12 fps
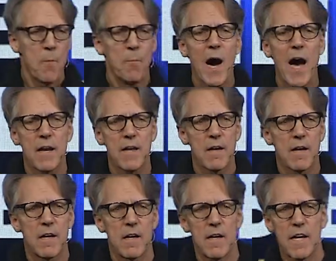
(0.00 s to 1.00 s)
But
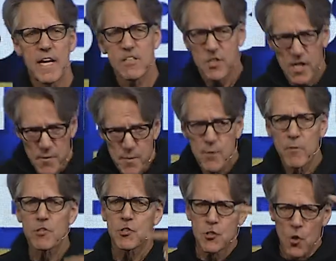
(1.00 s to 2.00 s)
it's going to be
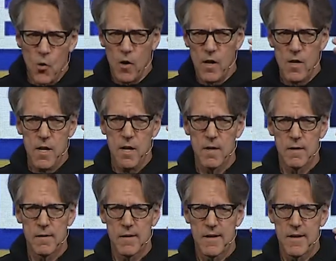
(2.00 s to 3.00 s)
restored,
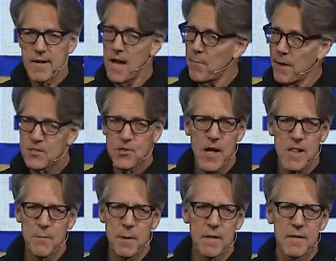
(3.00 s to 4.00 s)
not by
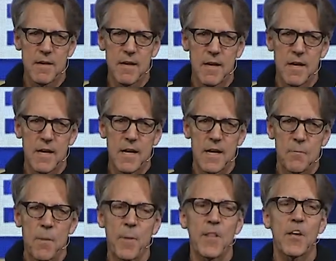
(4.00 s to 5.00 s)
Solomon,
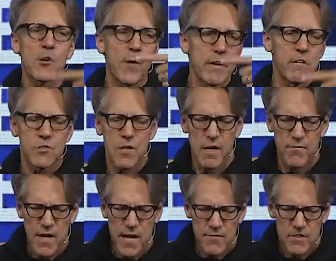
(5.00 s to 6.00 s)
but by the greater son
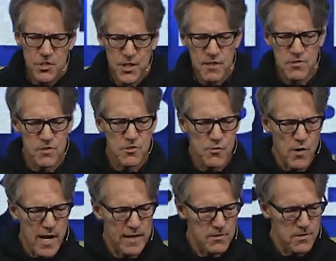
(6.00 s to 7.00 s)
of David, Jesus
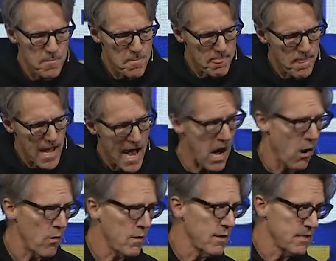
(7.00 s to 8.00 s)
Christ.
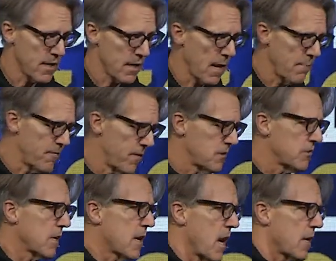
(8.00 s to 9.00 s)
How? He's going to come first
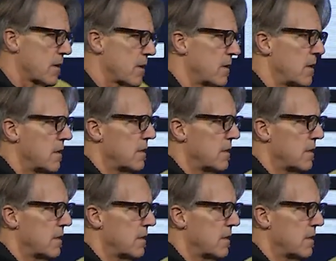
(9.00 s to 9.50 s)
and conquer